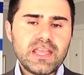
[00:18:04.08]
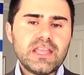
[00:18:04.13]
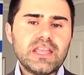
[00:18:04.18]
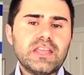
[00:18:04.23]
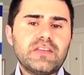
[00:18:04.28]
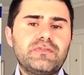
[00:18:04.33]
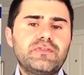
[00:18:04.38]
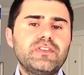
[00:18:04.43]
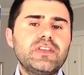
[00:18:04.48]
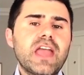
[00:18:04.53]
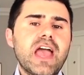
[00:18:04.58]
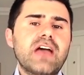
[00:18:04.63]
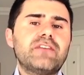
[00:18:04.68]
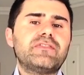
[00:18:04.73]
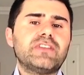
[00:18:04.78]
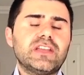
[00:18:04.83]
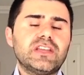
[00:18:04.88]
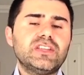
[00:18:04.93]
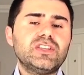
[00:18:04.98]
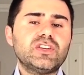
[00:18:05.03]
If you have
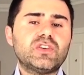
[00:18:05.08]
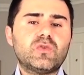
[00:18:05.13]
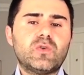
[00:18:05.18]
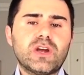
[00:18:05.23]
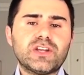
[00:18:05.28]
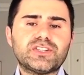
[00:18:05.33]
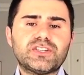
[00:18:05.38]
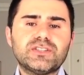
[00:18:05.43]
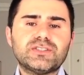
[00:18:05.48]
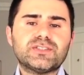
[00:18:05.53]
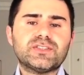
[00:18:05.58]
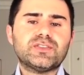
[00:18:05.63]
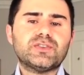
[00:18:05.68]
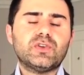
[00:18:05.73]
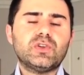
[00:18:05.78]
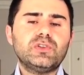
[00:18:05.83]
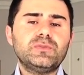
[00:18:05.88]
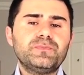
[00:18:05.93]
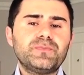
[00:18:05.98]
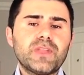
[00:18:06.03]
any questions at
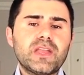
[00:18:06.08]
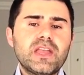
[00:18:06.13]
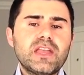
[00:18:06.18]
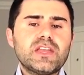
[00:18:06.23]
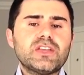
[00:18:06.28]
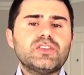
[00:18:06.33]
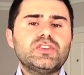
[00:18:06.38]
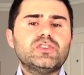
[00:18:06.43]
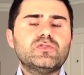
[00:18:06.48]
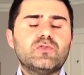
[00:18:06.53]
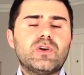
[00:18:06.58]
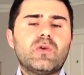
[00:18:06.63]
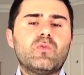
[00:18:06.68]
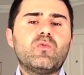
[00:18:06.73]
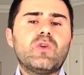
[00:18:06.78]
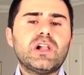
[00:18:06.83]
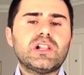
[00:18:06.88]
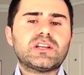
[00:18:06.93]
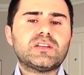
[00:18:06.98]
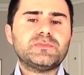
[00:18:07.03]
all, you are
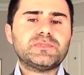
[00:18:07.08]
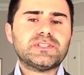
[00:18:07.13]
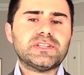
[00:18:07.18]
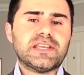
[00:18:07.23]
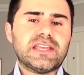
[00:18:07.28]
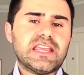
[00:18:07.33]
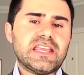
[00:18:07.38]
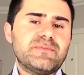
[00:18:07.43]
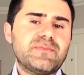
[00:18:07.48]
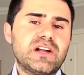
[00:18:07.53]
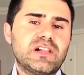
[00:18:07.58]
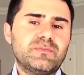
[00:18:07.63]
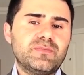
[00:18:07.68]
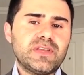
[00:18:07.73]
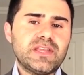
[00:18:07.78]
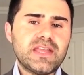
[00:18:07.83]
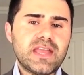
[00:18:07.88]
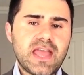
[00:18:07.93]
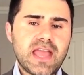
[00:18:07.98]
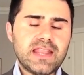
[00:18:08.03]
welcome to email
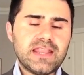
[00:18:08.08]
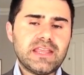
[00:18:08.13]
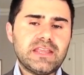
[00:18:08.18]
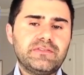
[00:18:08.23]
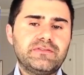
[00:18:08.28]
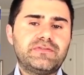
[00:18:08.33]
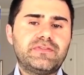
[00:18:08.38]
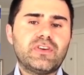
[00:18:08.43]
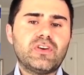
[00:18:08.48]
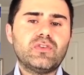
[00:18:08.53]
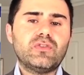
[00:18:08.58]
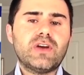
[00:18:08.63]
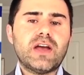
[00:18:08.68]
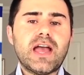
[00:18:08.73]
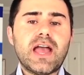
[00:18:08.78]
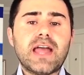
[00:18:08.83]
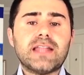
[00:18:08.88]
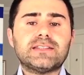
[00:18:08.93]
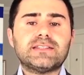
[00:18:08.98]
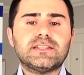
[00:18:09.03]
me at
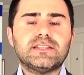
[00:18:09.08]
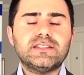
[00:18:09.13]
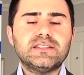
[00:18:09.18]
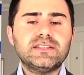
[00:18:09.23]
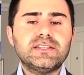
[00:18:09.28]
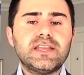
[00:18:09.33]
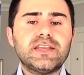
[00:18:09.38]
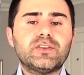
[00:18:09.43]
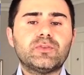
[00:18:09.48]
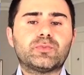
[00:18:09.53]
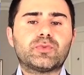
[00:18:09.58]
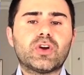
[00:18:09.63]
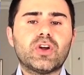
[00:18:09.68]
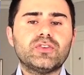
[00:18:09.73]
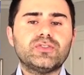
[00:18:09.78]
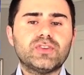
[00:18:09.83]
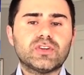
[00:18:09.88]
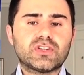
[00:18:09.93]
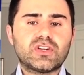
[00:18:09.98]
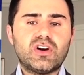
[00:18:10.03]

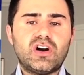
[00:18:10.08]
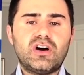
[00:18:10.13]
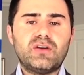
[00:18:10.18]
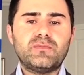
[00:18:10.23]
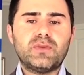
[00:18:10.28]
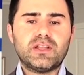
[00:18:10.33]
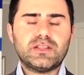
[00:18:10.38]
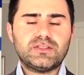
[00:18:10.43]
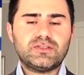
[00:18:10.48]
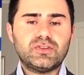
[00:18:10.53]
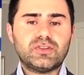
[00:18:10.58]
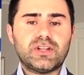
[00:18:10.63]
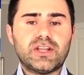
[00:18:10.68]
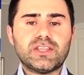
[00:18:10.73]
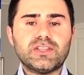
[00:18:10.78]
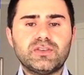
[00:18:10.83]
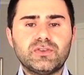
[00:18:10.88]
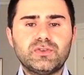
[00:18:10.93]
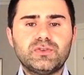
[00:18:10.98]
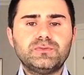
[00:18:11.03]

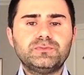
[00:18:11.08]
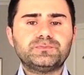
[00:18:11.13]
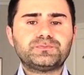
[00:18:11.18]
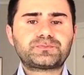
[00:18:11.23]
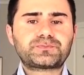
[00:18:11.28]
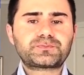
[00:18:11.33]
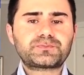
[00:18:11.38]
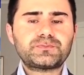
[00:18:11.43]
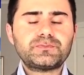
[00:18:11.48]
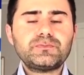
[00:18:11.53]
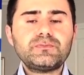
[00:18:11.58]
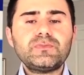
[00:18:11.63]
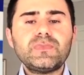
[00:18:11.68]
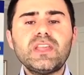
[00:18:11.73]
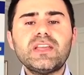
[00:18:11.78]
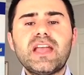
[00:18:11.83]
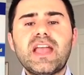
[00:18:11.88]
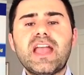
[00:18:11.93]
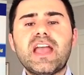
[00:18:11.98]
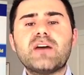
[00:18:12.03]
info@needlepro.com.au.
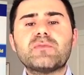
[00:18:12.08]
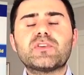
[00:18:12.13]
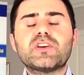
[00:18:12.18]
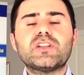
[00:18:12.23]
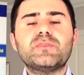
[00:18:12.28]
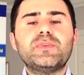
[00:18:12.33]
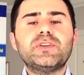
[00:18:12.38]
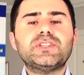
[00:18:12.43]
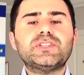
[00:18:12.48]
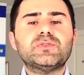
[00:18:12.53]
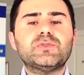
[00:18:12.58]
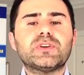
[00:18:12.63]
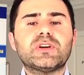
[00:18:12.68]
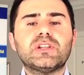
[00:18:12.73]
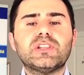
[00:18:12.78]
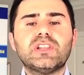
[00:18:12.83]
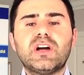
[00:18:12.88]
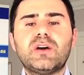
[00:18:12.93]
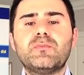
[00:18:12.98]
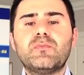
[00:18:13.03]
And I'm going to be doing a
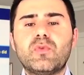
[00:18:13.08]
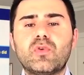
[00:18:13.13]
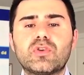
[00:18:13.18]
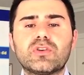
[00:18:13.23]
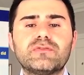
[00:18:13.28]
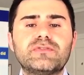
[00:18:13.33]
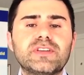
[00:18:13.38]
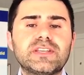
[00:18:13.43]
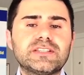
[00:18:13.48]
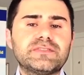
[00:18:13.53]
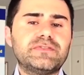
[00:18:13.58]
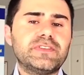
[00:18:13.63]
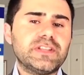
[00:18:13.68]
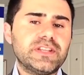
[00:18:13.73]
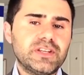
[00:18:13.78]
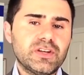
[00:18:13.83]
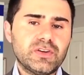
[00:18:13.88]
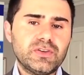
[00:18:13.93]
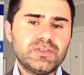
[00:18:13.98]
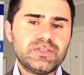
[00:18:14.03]
lot more of these
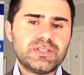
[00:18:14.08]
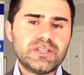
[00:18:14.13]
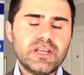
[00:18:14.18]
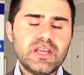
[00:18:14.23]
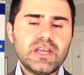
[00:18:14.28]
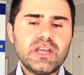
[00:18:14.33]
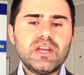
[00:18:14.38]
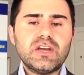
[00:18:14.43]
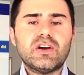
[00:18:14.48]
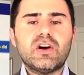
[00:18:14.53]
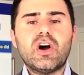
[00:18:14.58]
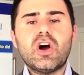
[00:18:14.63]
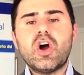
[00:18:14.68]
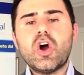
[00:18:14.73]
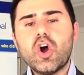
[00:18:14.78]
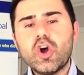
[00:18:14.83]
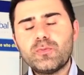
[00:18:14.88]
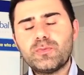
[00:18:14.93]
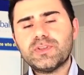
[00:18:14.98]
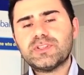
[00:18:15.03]
videos. I
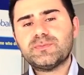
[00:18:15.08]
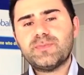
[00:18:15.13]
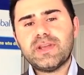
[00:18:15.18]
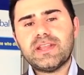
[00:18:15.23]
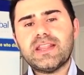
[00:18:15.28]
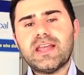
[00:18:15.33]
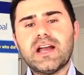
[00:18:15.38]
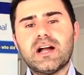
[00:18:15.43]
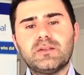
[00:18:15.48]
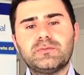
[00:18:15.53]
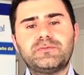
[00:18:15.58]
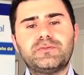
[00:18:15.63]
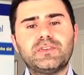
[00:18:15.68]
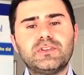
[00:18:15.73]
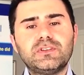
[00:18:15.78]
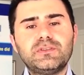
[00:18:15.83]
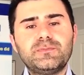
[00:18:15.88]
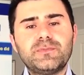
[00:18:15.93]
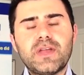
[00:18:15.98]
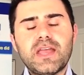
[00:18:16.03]
hope it's been
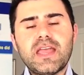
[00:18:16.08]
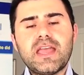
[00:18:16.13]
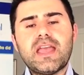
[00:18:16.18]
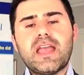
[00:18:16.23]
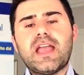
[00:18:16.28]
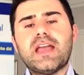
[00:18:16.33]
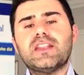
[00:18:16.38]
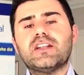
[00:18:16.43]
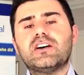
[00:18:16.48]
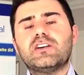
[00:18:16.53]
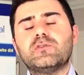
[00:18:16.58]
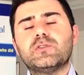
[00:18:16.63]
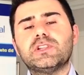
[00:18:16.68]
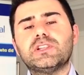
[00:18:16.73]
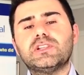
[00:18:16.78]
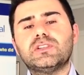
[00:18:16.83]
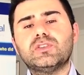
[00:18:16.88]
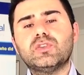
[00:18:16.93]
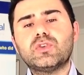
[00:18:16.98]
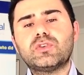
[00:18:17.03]
helpful, and I will
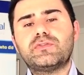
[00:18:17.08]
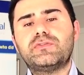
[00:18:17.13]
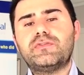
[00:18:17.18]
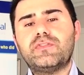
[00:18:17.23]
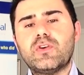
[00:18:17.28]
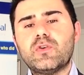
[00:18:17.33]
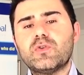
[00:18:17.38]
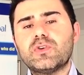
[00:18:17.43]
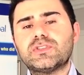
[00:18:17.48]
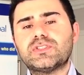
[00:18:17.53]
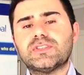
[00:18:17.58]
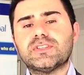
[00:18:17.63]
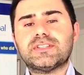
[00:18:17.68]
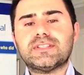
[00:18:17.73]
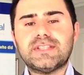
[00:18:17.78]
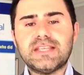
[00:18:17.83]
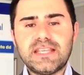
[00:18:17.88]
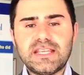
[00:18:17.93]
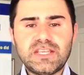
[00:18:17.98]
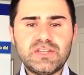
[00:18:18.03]
look forward to
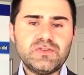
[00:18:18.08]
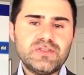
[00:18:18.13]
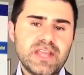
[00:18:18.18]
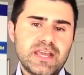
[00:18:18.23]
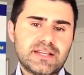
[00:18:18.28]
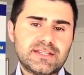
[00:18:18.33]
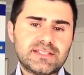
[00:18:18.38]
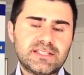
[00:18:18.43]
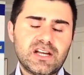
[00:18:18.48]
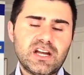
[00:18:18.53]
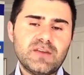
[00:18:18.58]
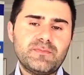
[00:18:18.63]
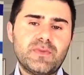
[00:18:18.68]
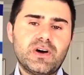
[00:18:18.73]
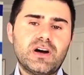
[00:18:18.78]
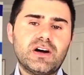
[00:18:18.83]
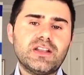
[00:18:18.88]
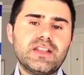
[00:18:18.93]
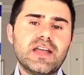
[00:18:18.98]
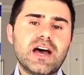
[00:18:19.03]
seeing you next time
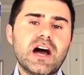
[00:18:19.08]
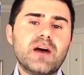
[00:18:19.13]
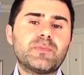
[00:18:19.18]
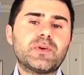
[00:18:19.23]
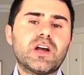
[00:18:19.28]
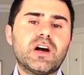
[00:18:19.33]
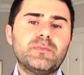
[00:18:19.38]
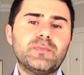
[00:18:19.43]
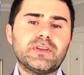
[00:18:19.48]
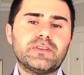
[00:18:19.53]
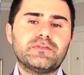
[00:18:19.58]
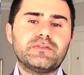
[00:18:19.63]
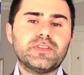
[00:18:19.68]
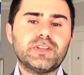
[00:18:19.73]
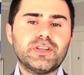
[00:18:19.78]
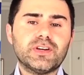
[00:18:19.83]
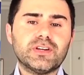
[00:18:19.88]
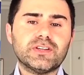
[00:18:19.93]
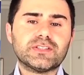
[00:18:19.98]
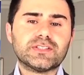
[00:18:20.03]
on upcoming
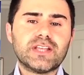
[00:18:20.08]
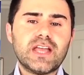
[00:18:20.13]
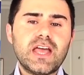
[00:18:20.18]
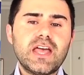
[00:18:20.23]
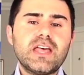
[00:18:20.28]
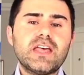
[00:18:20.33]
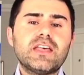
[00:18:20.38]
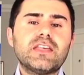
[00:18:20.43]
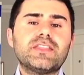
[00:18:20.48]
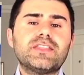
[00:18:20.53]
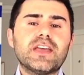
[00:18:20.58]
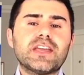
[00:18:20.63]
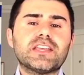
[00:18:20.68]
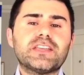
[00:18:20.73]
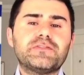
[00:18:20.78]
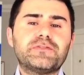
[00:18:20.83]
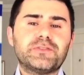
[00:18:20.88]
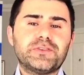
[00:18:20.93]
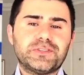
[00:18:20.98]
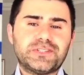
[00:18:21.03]
videos. Thank you
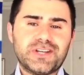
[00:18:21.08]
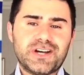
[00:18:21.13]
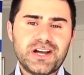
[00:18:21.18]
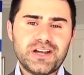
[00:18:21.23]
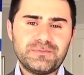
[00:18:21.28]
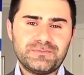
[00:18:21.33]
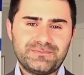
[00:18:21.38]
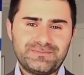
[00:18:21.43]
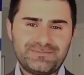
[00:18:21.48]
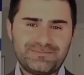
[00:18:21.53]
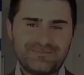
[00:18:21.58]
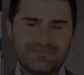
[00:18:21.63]
for your time.